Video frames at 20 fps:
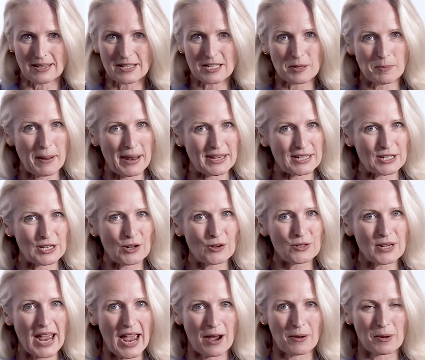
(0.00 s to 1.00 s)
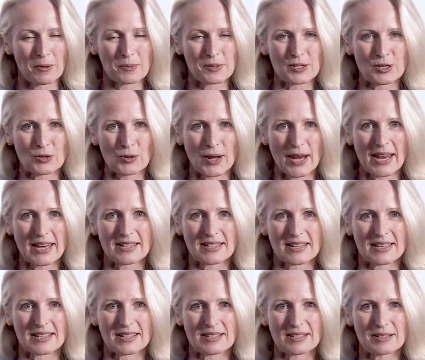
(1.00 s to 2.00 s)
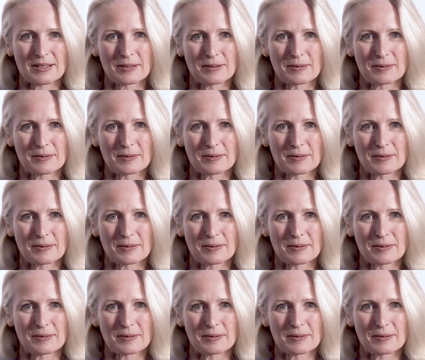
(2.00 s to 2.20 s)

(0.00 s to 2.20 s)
depending on how it was created.